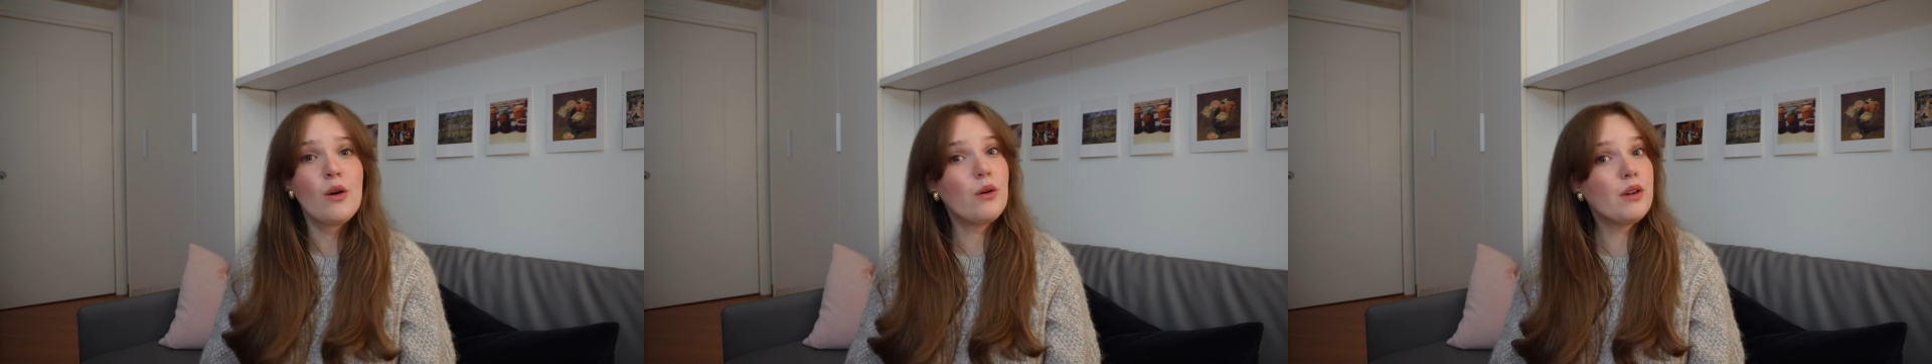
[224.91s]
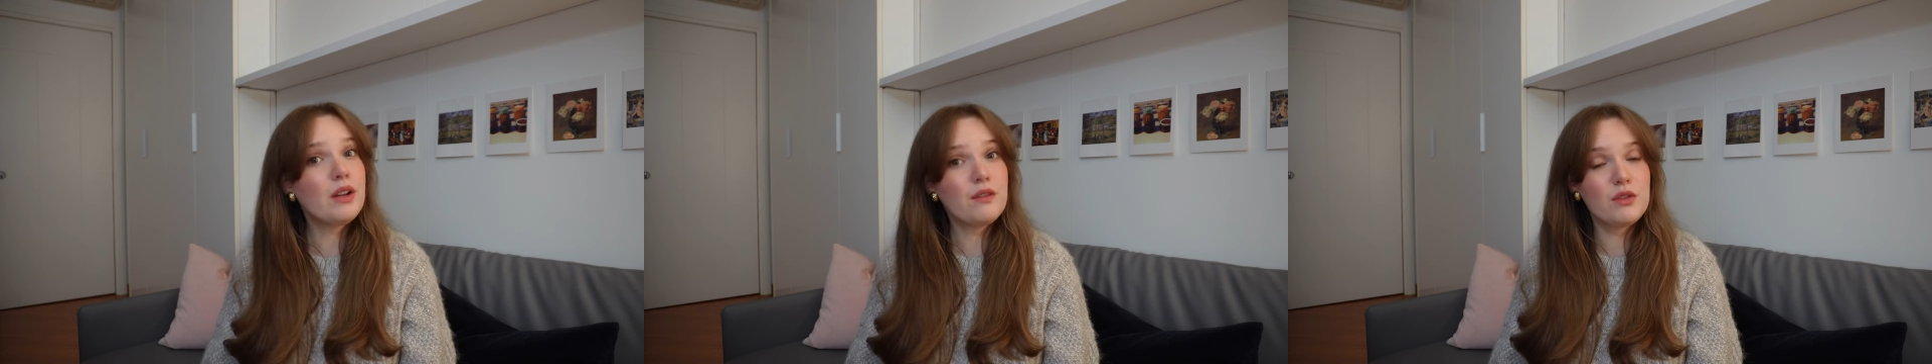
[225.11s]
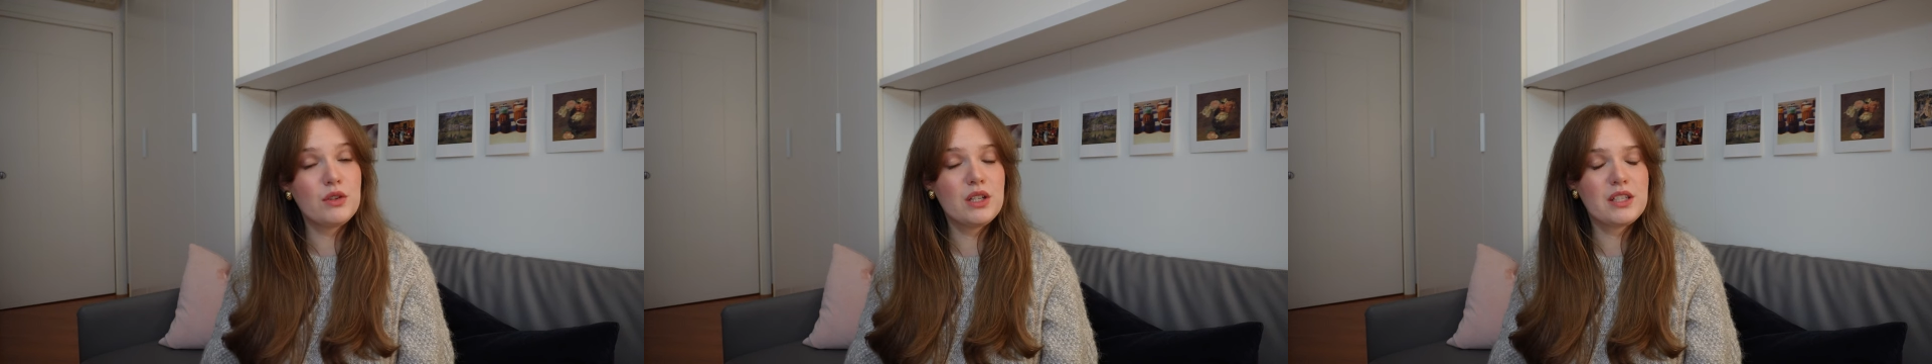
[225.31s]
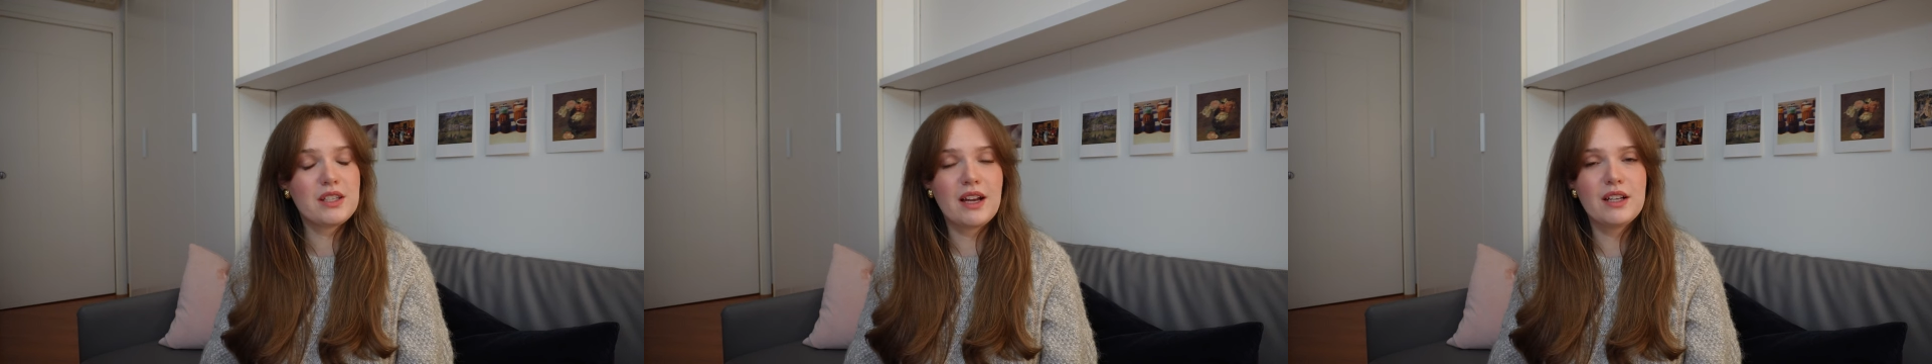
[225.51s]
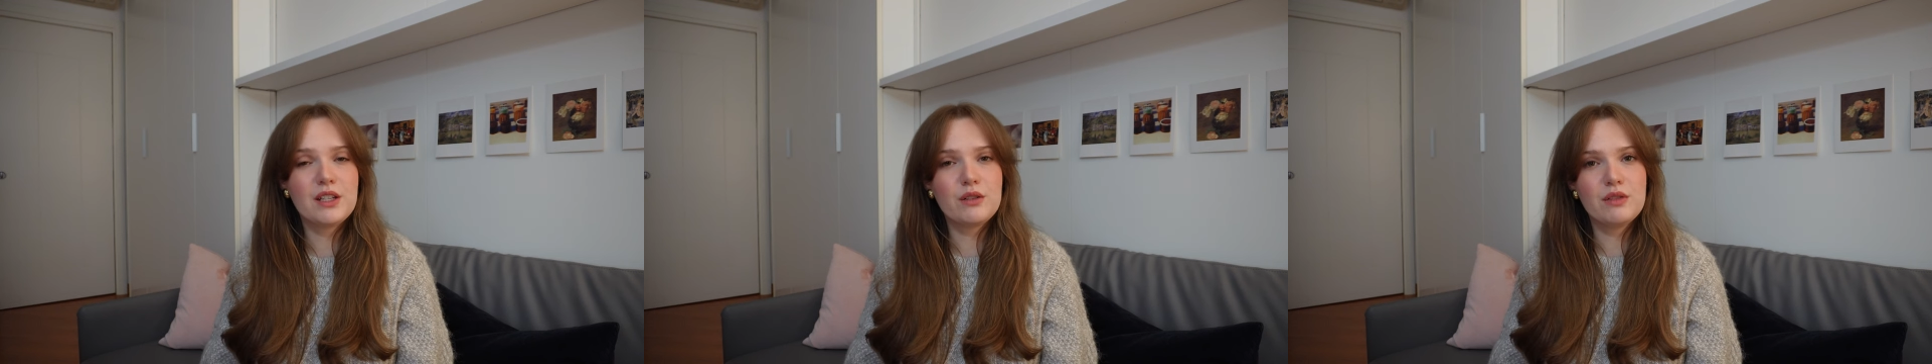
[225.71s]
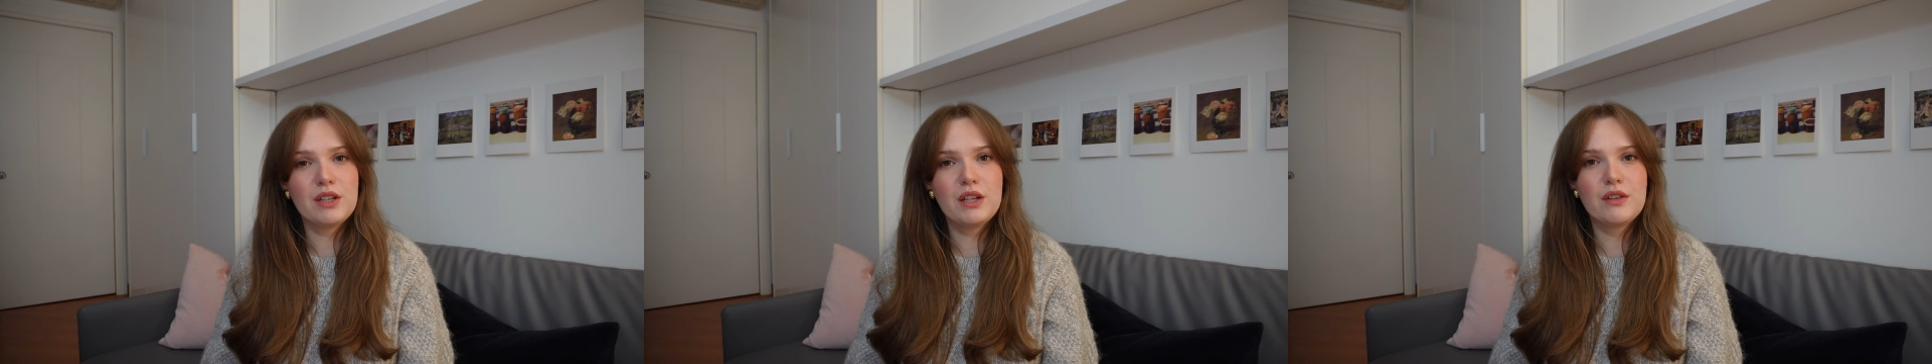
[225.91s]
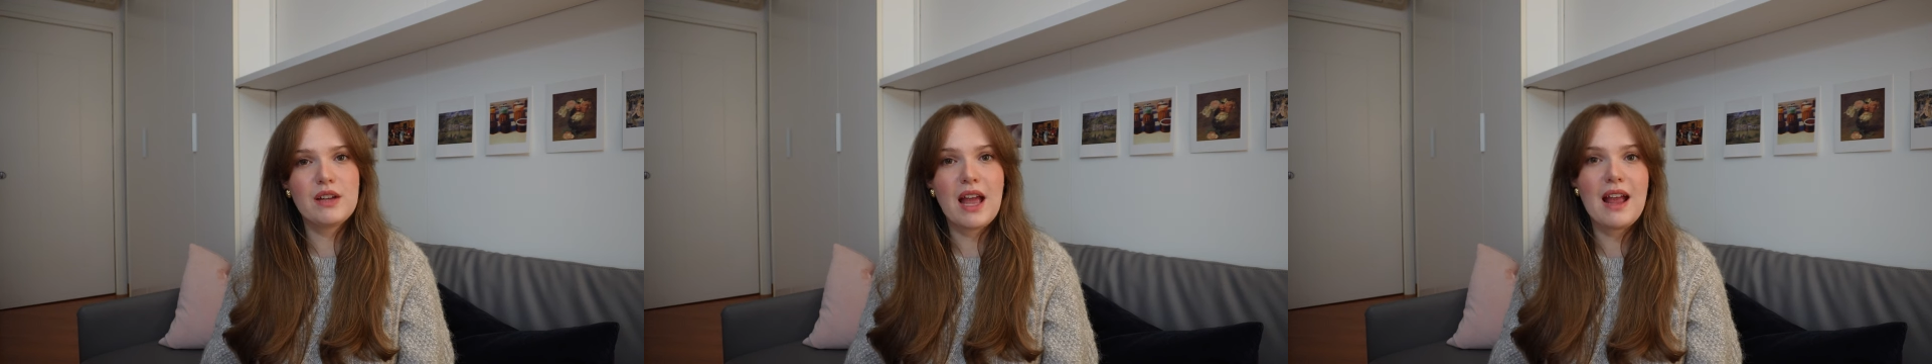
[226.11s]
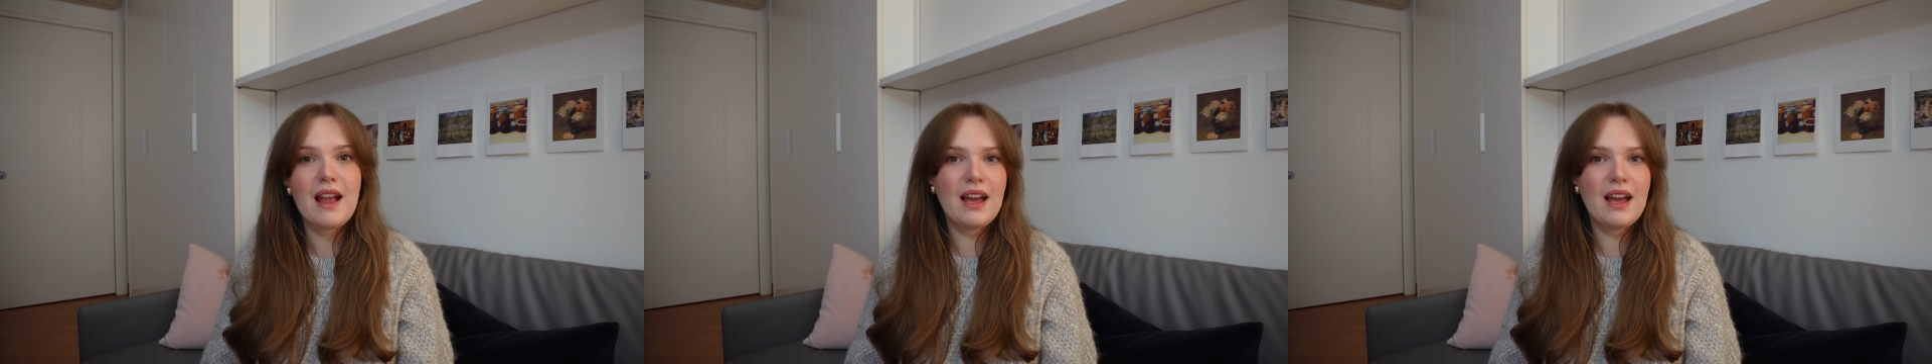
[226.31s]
or if you decide to recreate